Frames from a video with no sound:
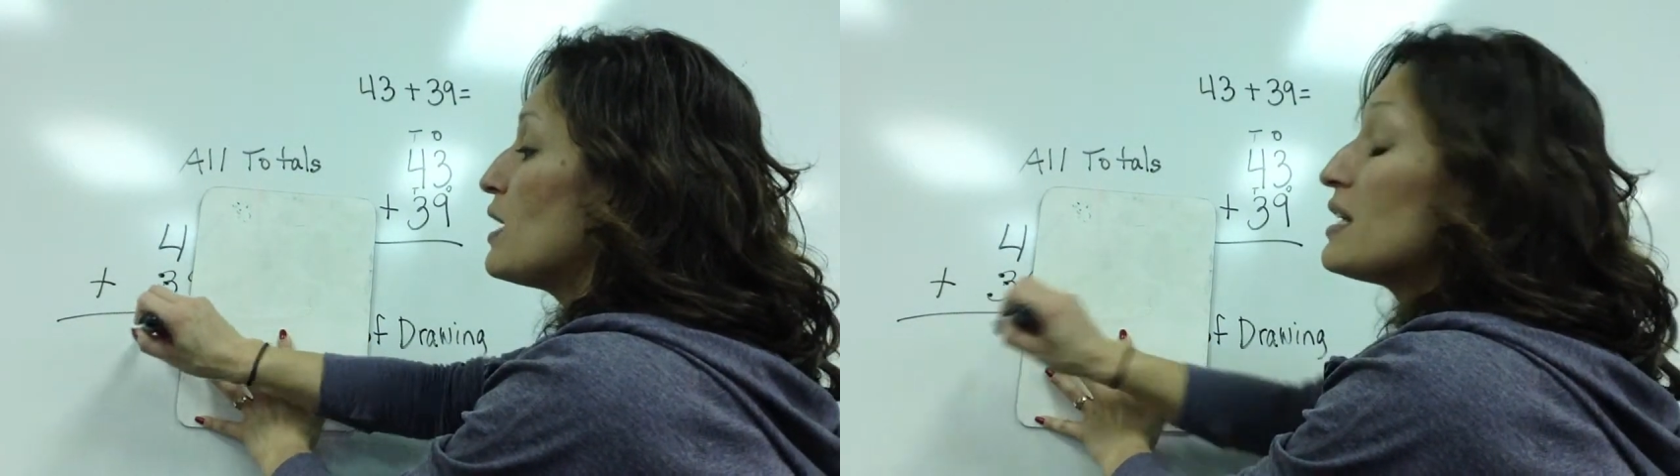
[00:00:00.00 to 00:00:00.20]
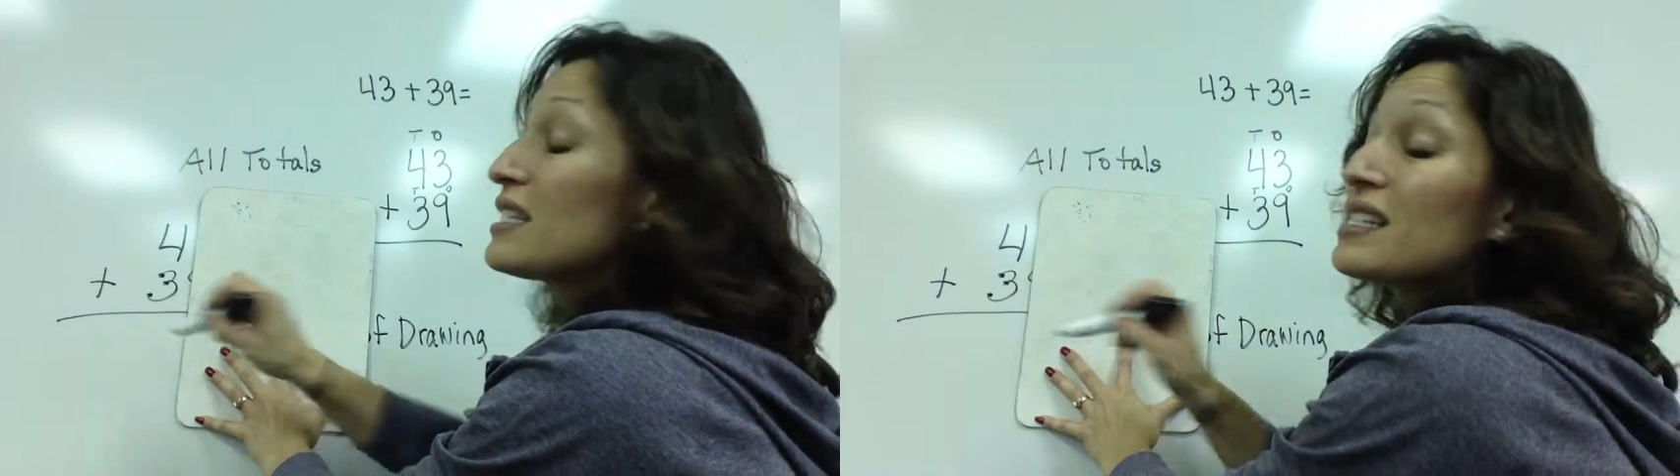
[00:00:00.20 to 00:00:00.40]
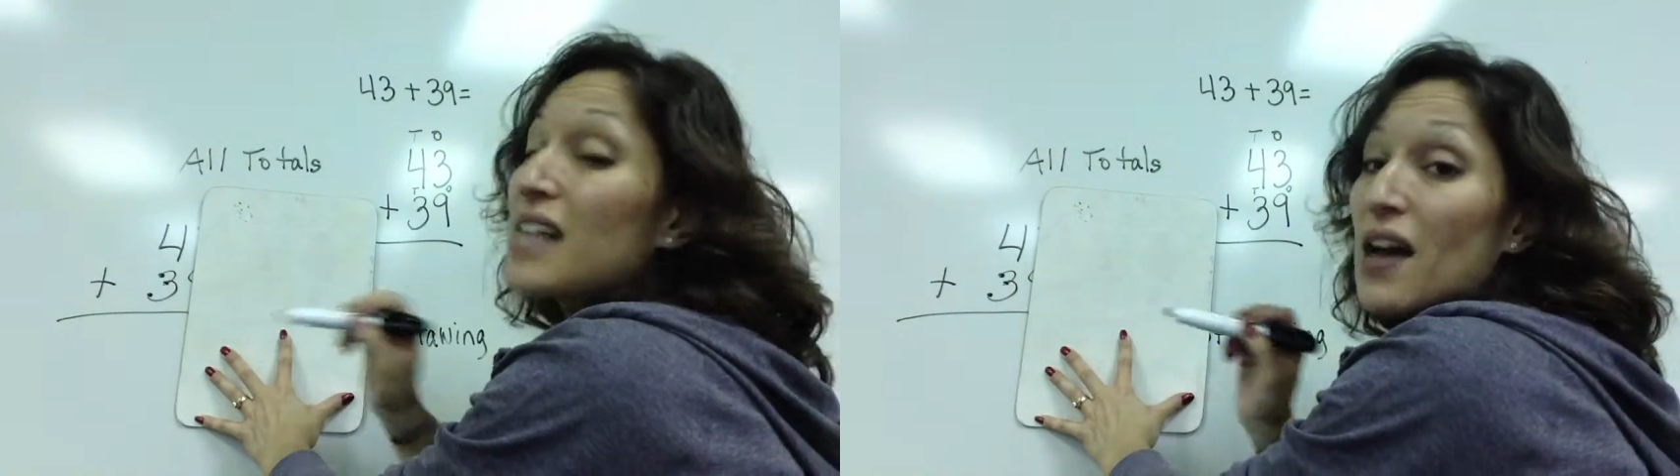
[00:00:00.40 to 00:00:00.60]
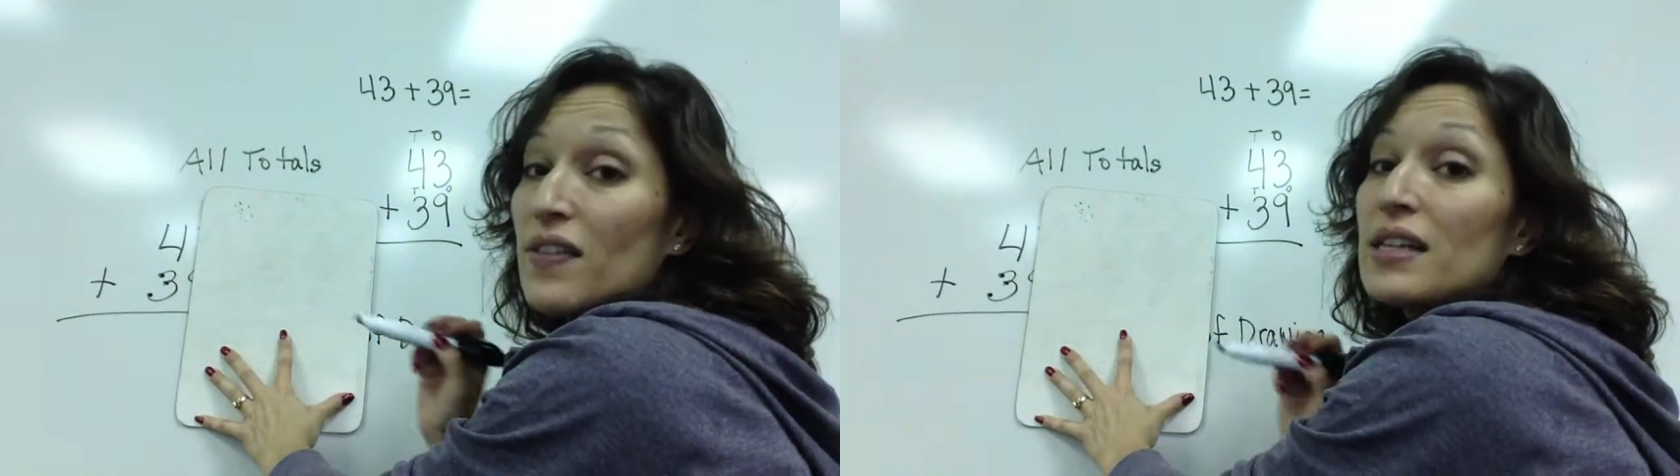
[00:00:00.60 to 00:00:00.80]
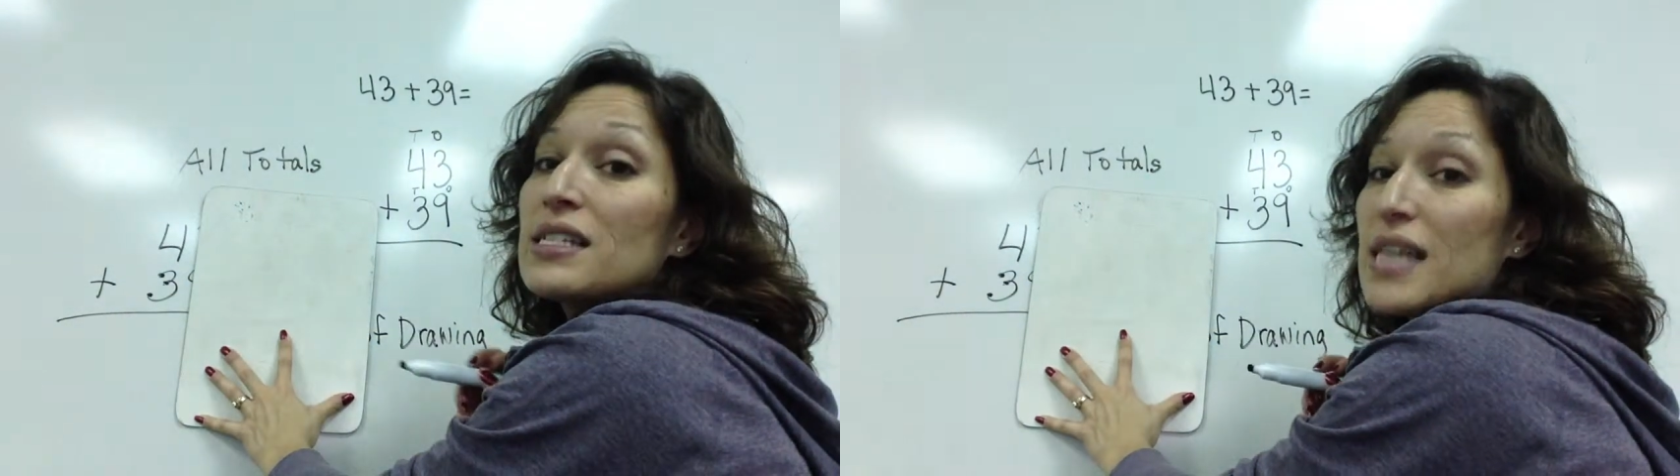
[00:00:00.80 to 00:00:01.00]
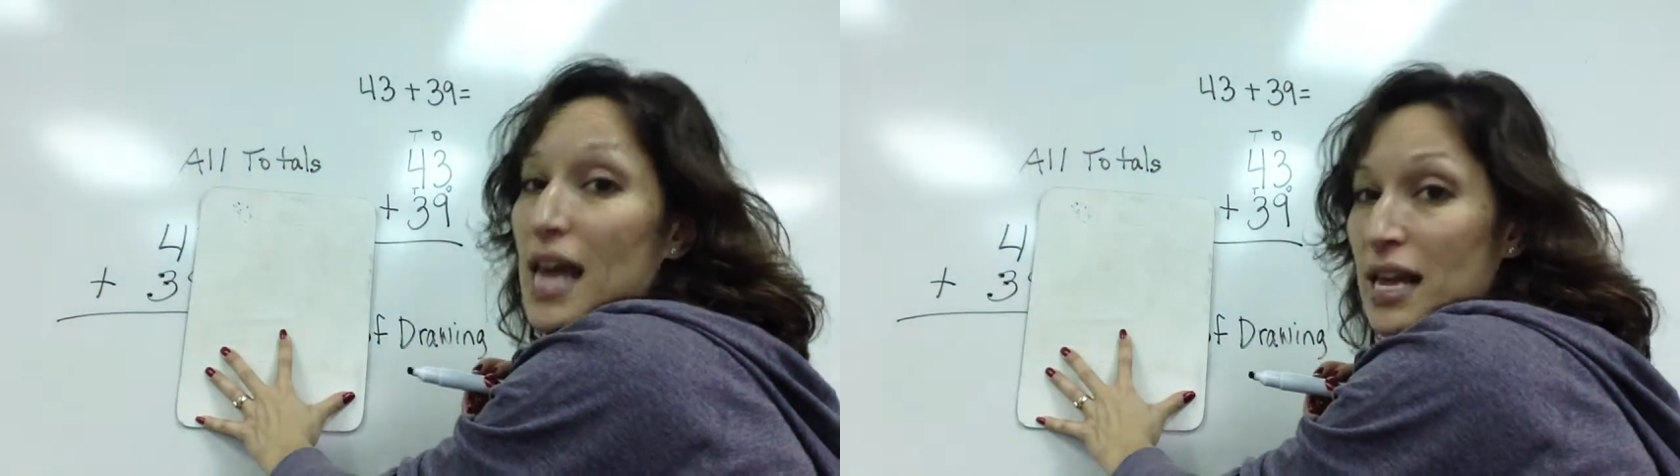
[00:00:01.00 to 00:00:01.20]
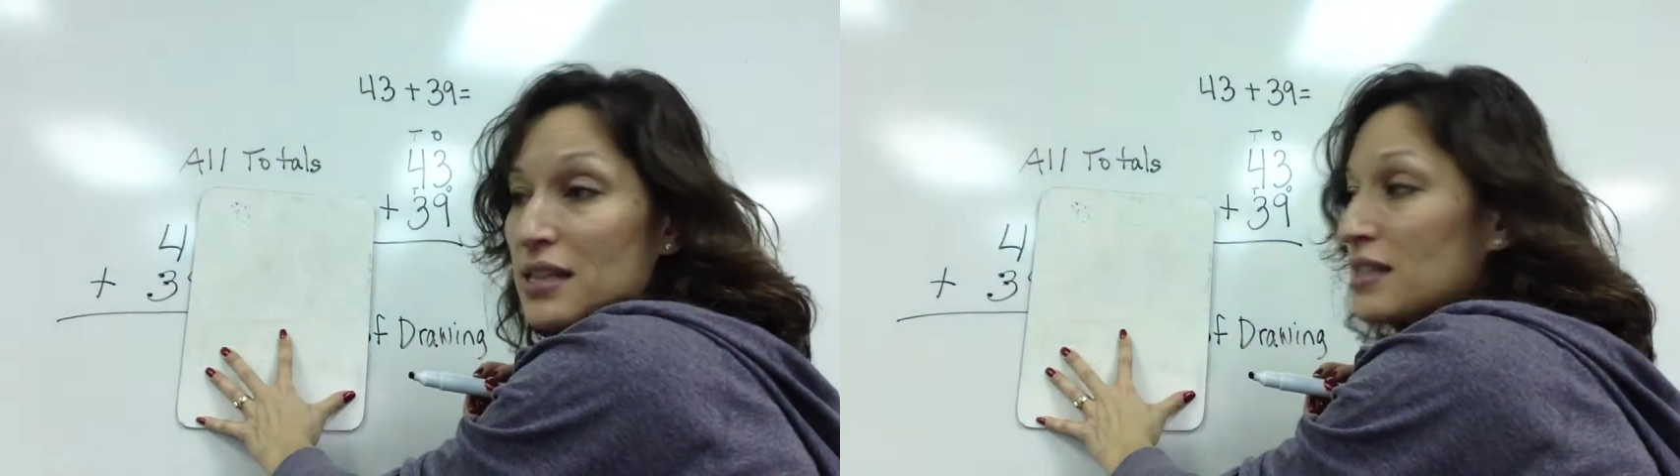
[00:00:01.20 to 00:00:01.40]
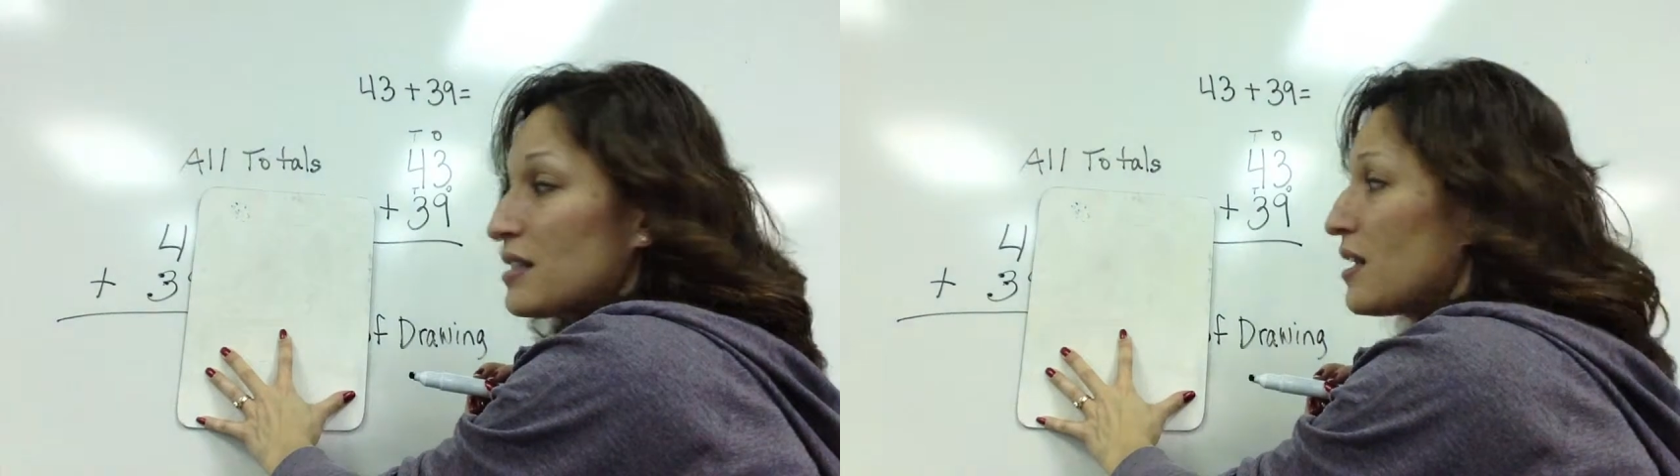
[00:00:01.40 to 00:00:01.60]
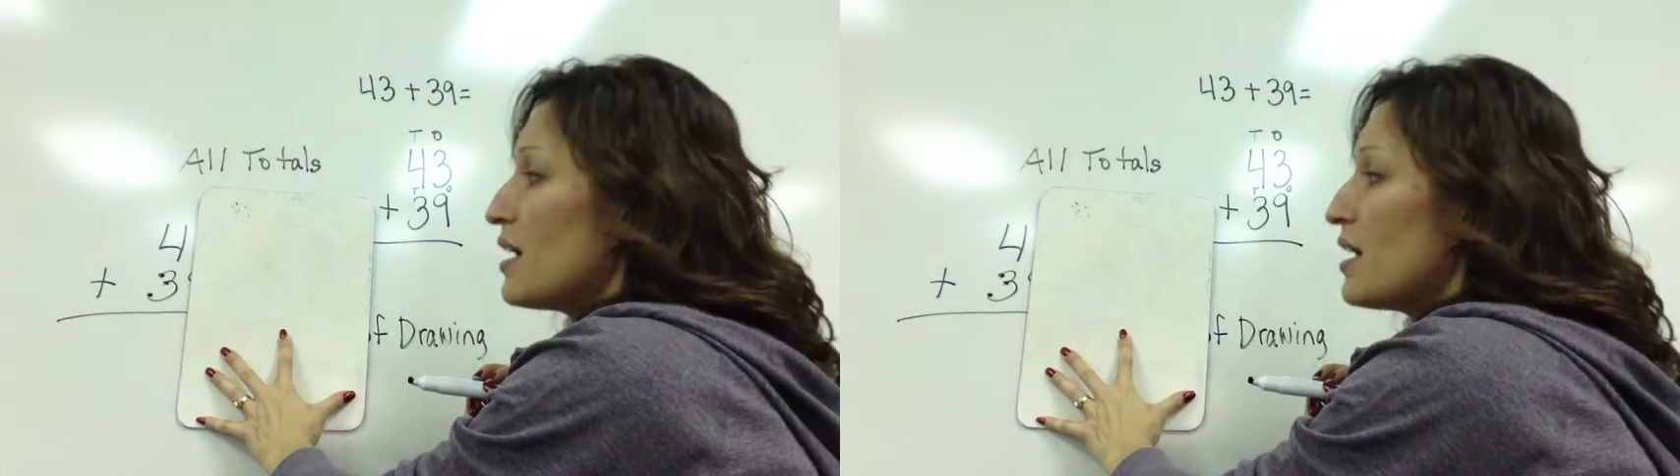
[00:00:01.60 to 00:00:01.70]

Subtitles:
7 tens.